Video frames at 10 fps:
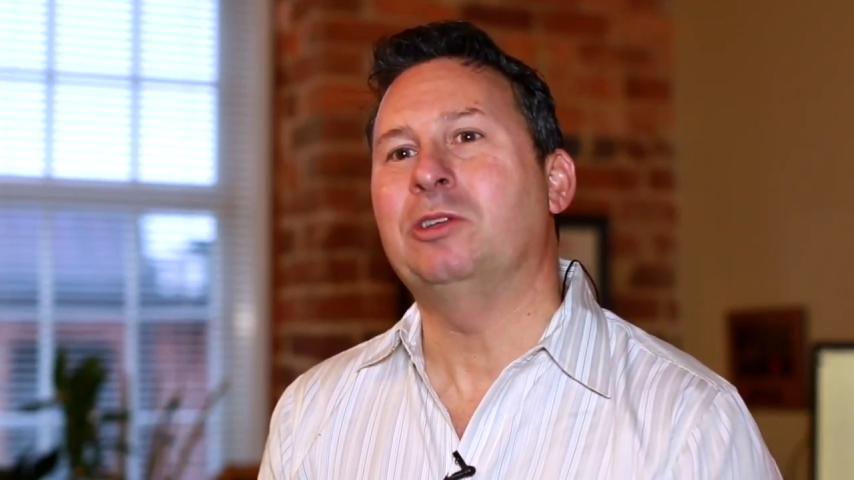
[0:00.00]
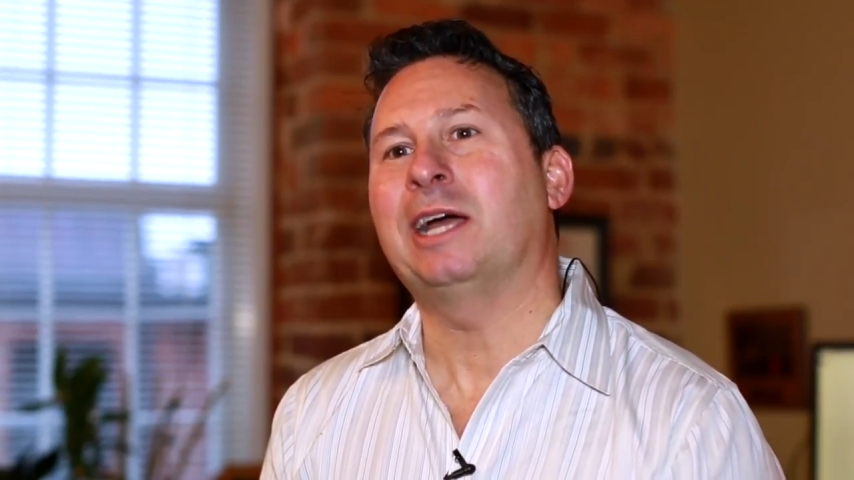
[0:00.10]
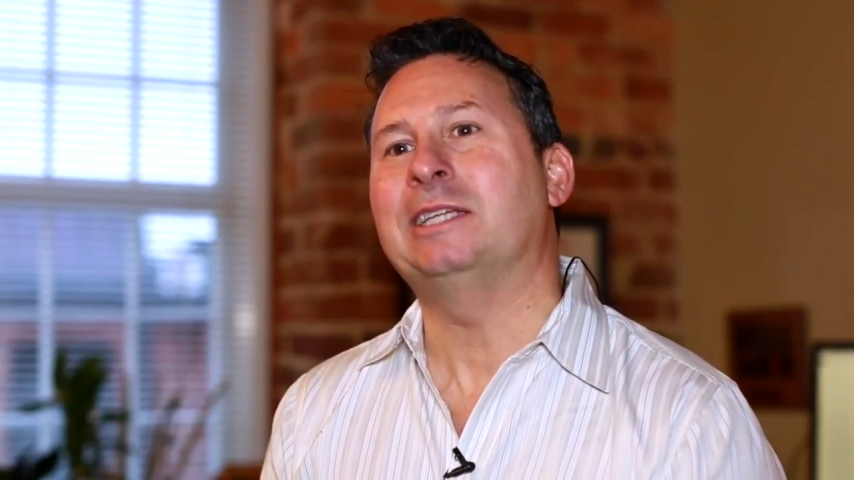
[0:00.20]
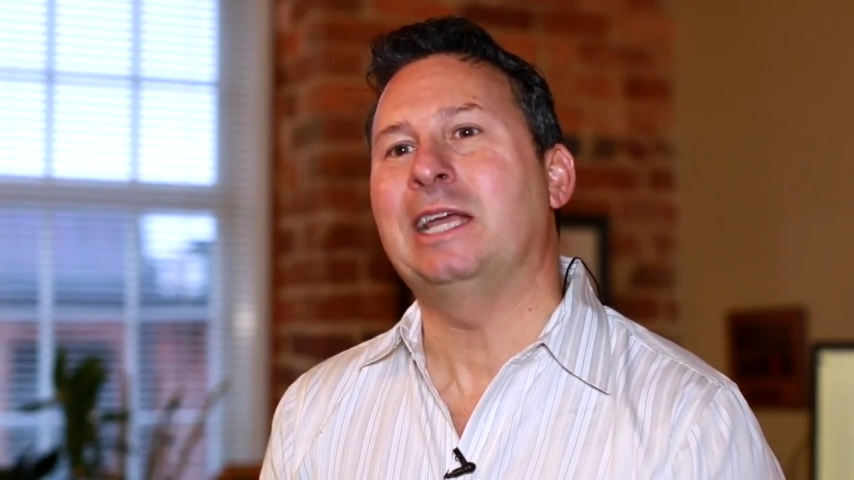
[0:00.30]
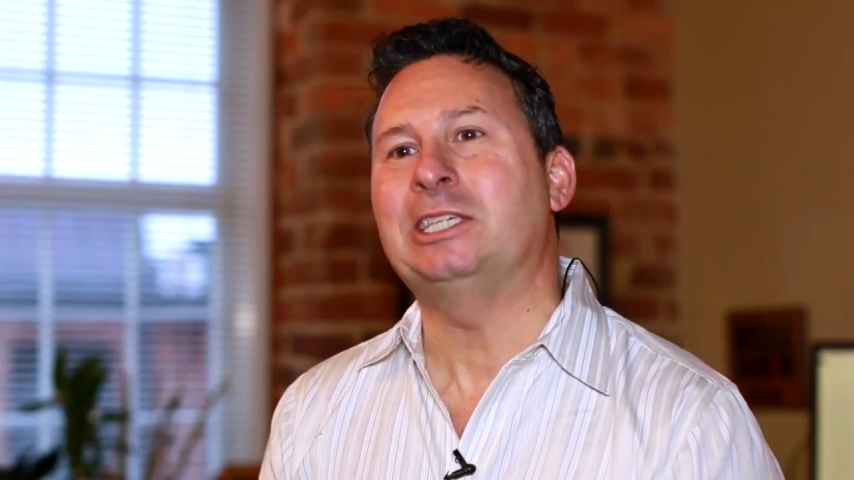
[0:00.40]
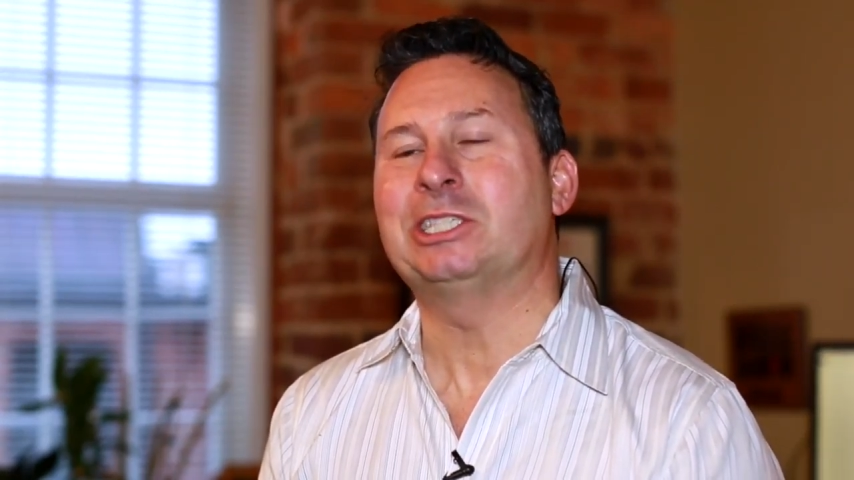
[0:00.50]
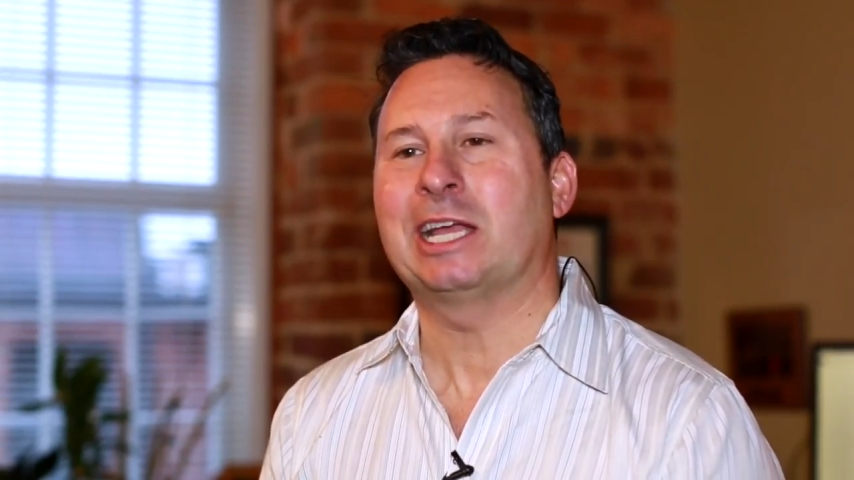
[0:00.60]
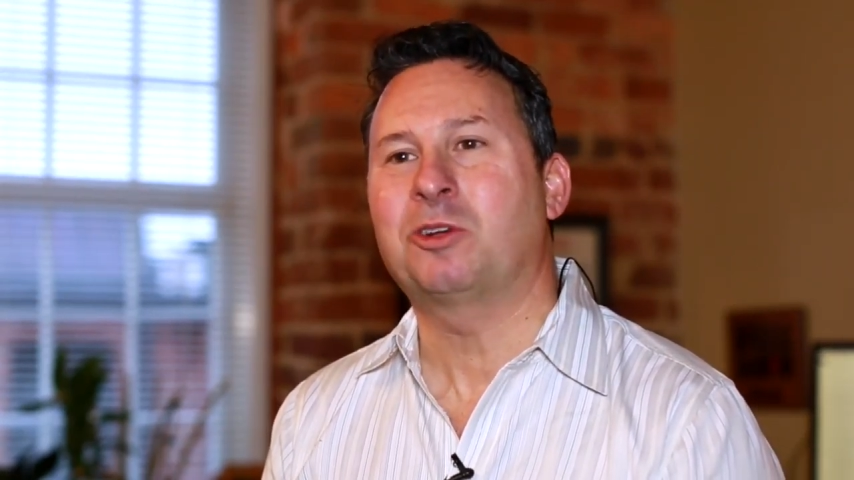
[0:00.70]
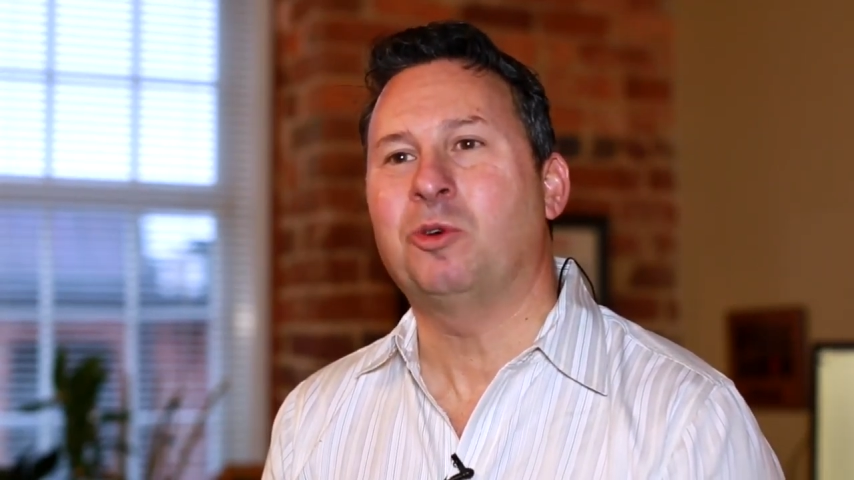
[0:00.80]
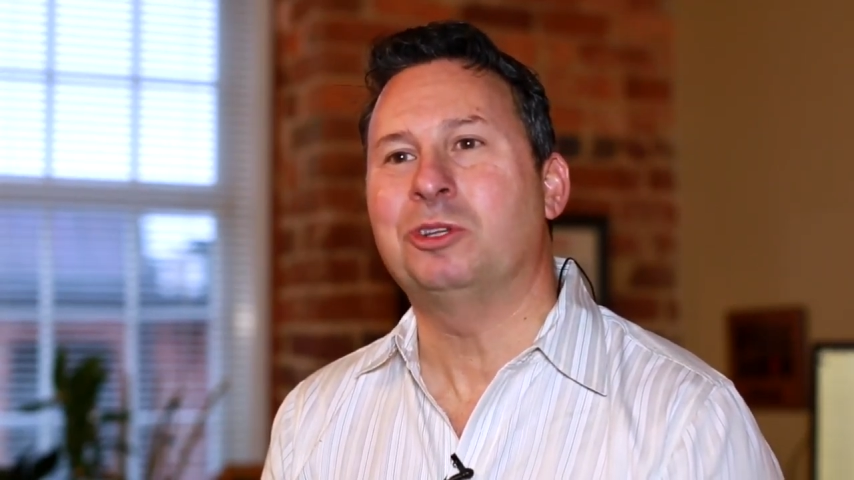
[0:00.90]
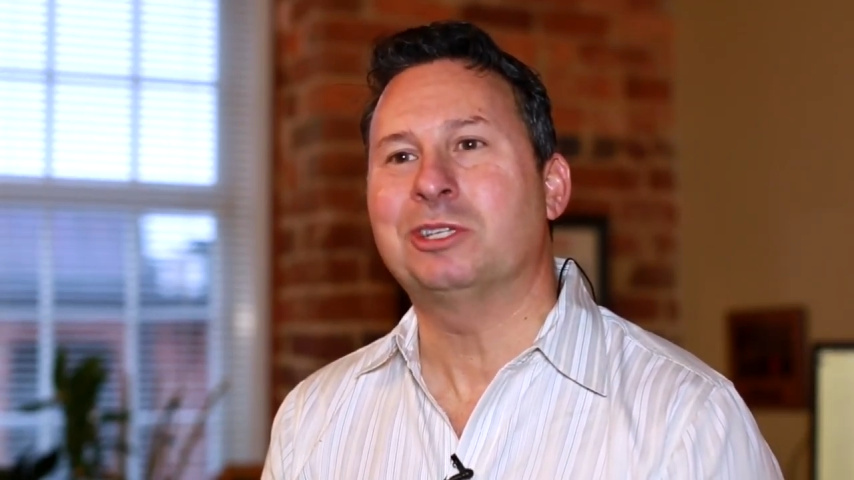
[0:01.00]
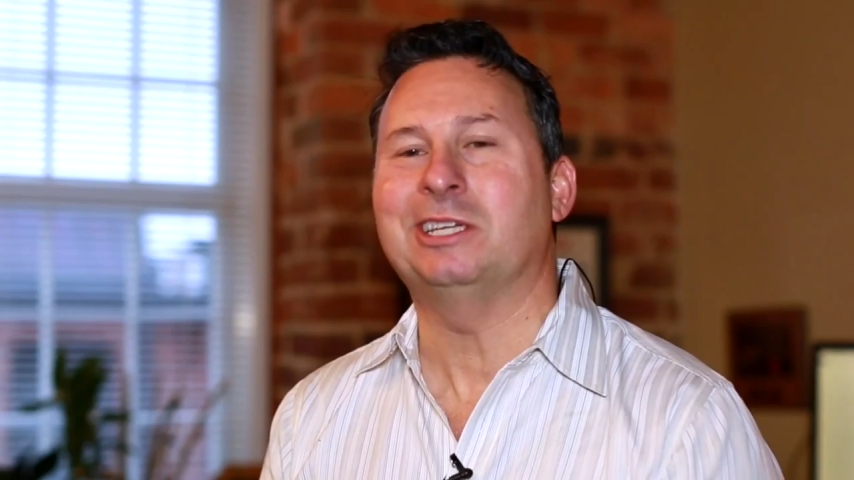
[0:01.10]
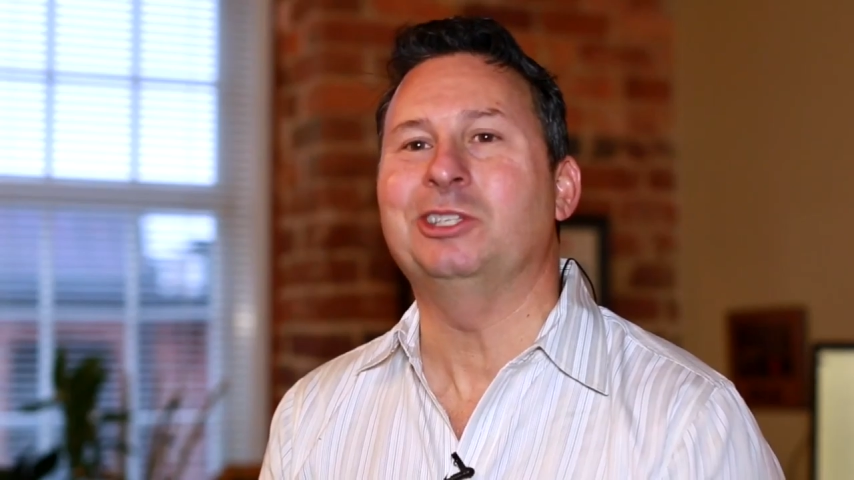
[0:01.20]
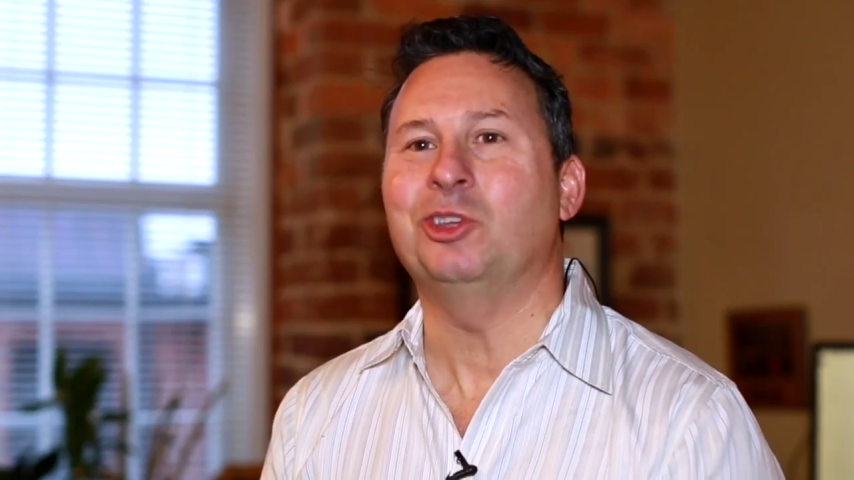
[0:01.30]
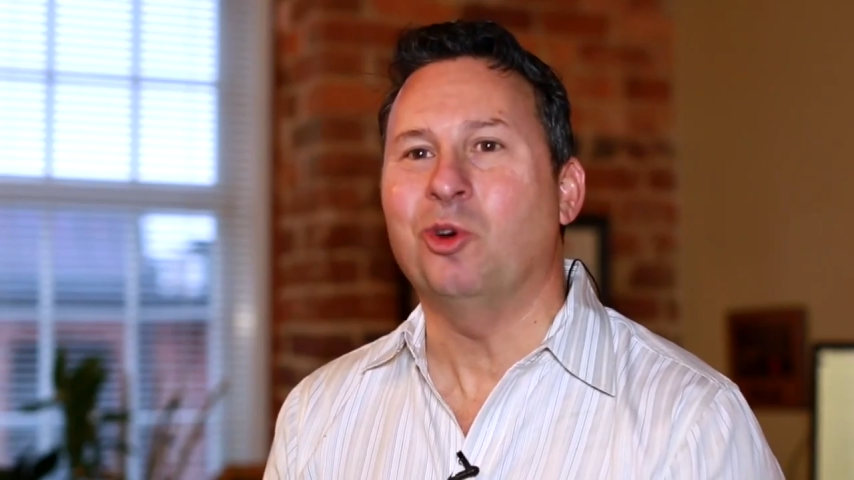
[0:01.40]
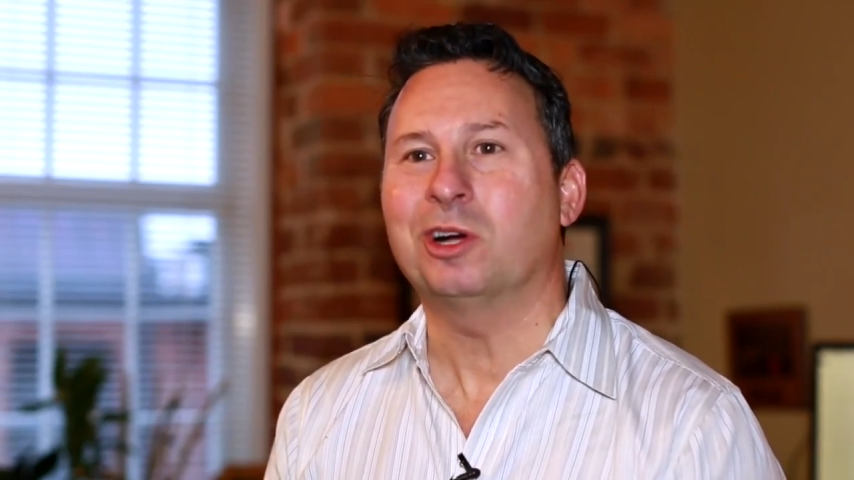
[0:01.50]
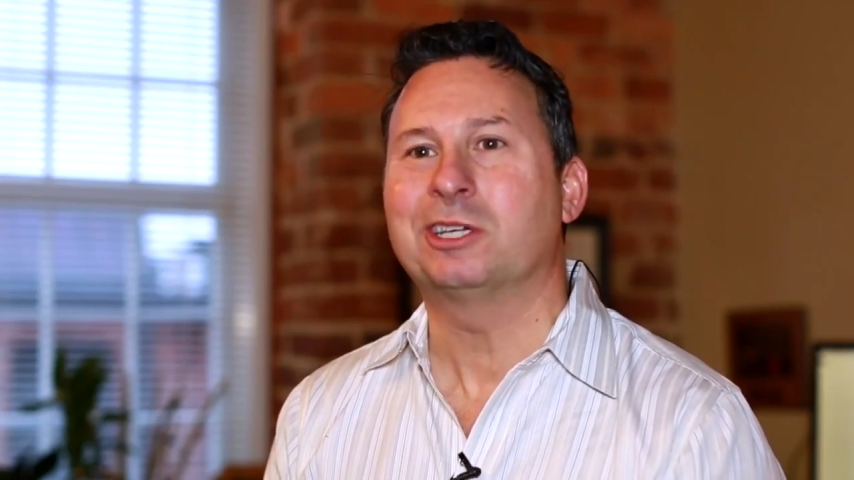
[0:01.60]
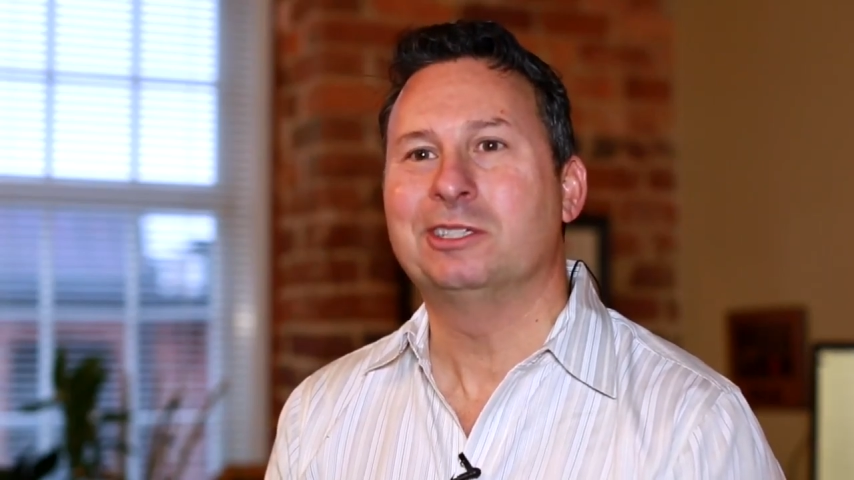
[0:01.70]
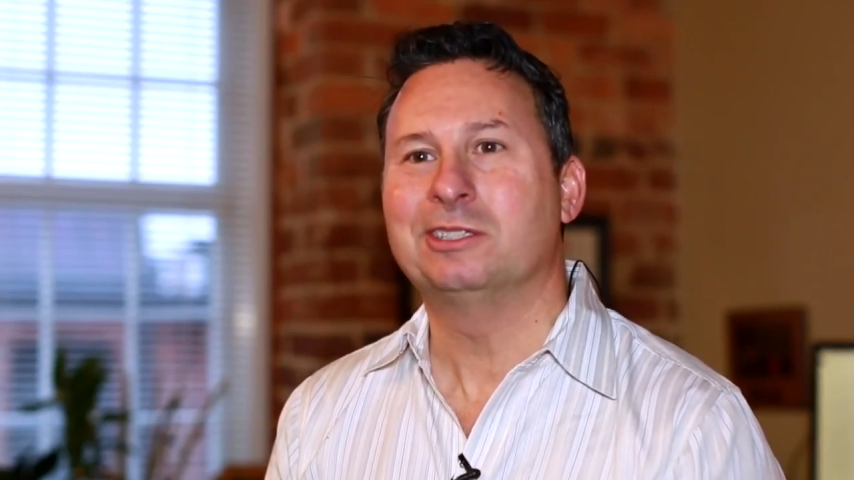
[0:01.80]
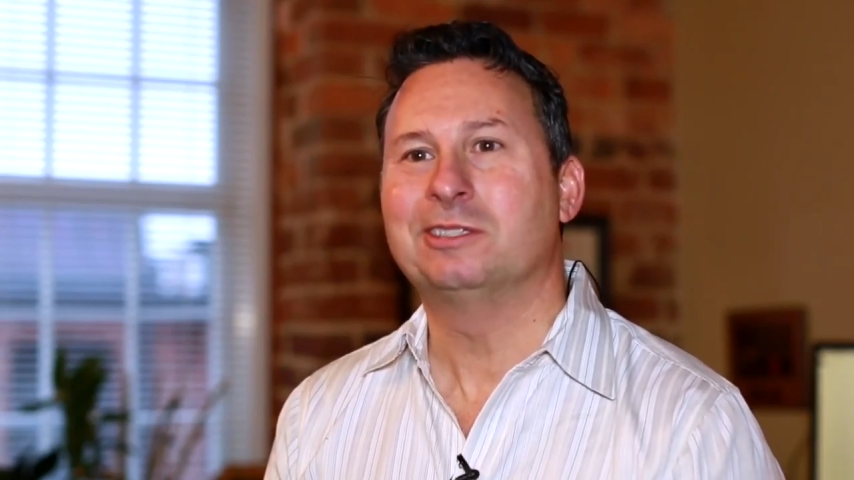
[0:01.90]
United Nations headquarters in New York.